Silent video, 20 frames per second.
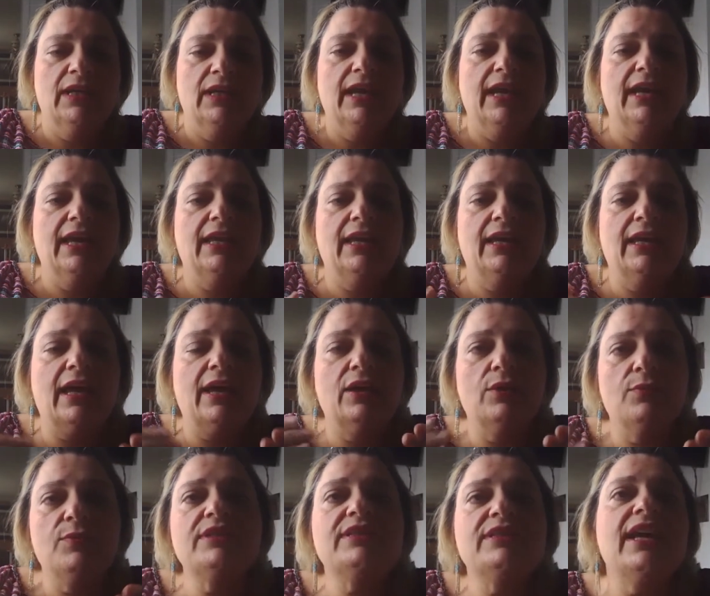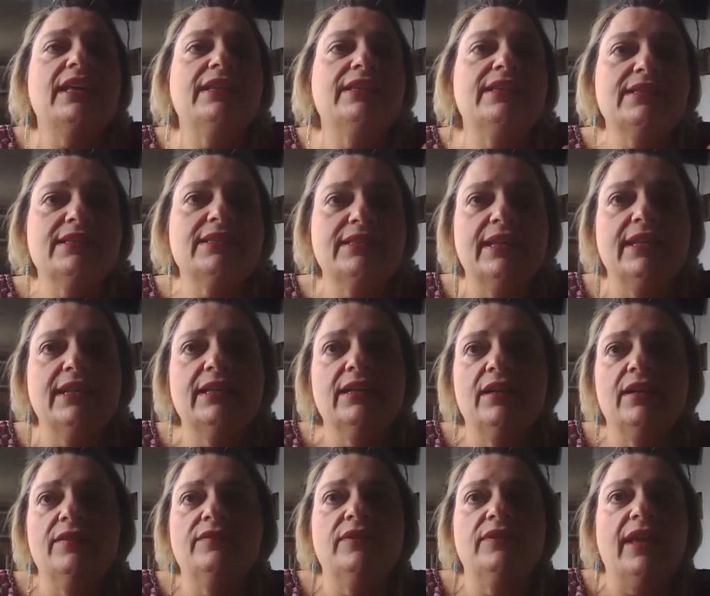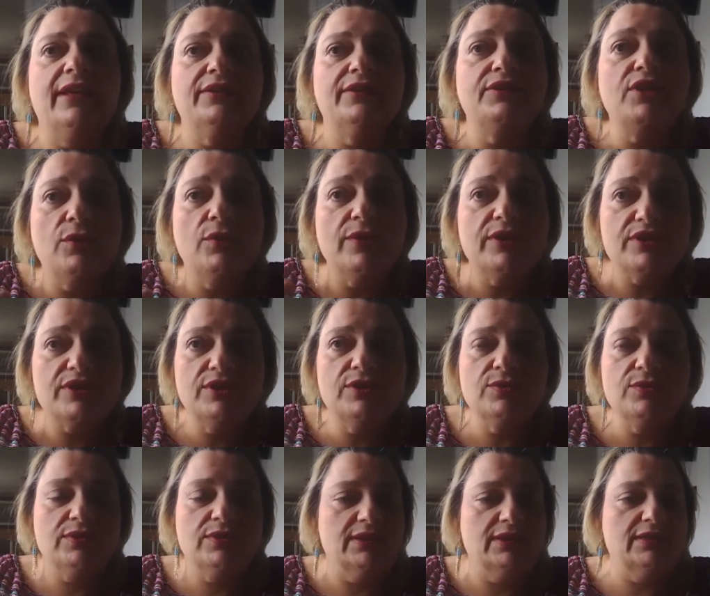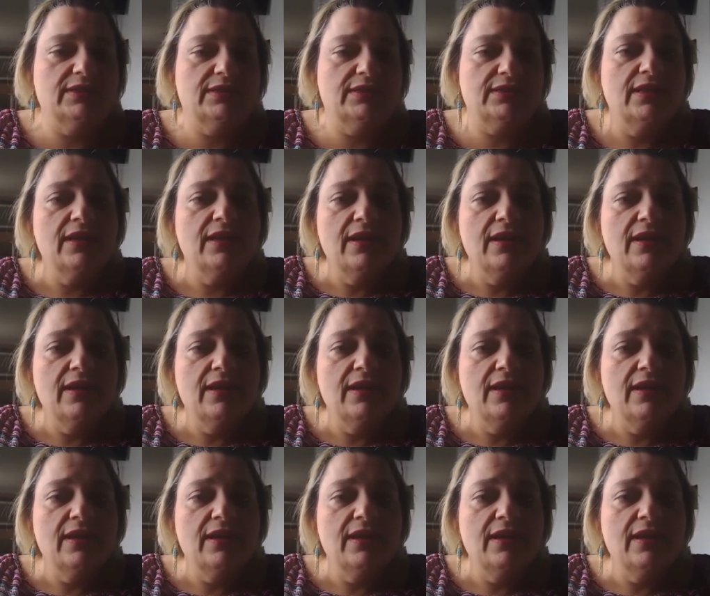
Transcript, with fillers: And I, I always had this thing of like no excuses.